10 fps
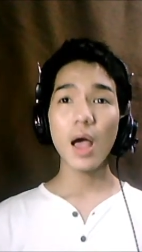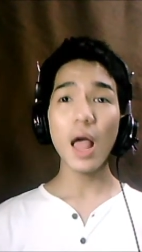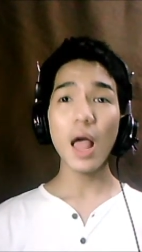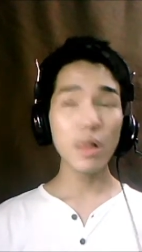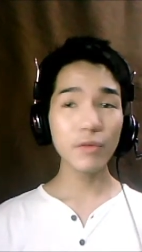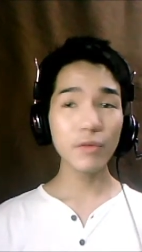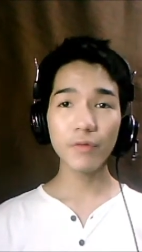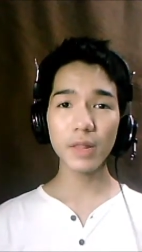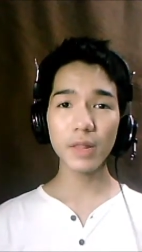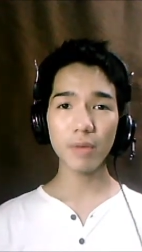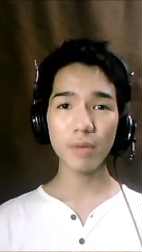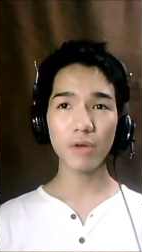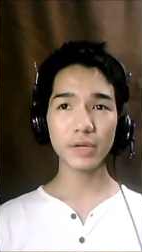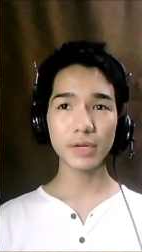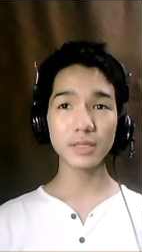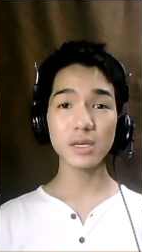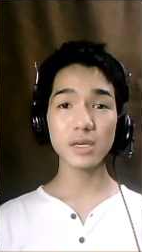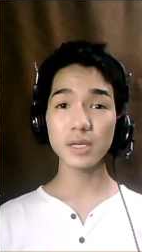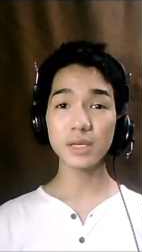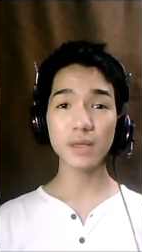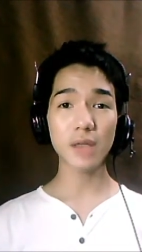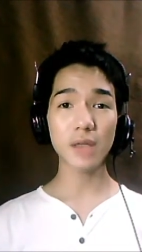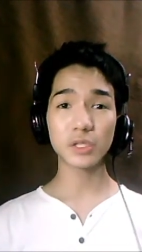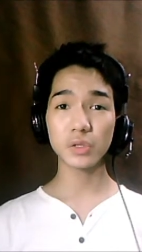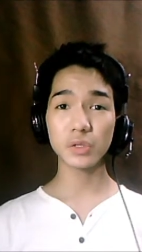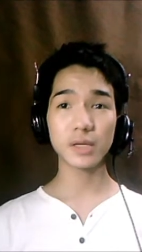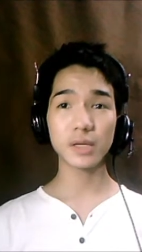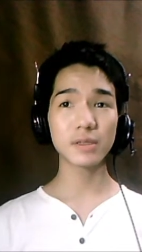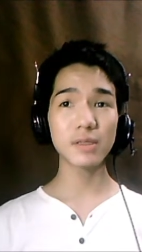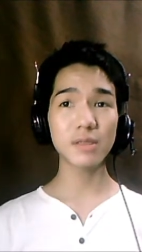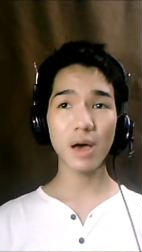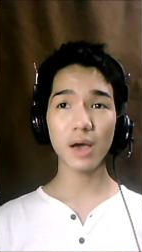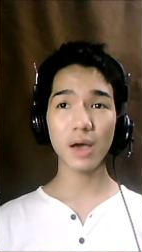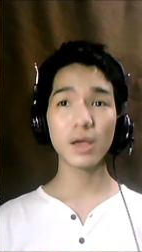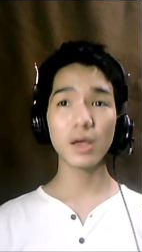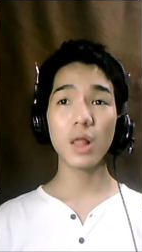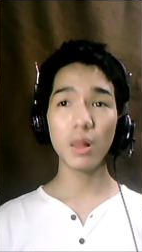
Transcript: I Love You, Philip Morris is a 2009